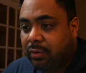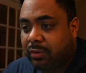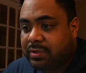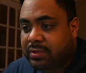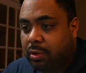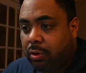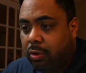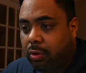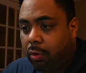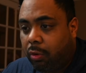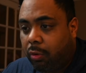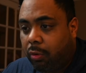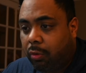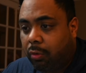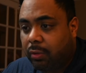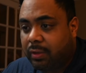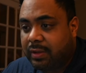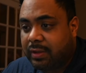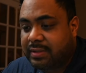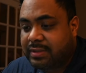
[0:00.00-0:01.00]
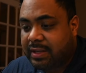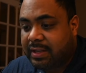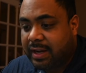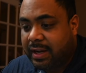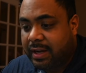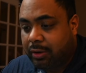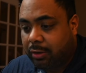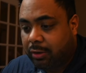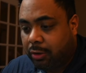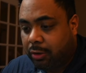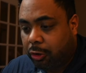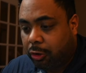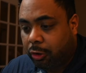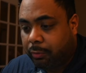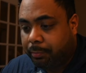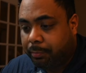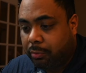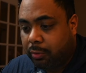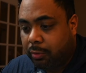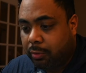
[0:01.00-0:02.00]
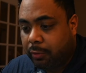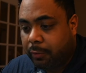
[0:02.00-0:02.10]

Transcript: the whole entire artboard.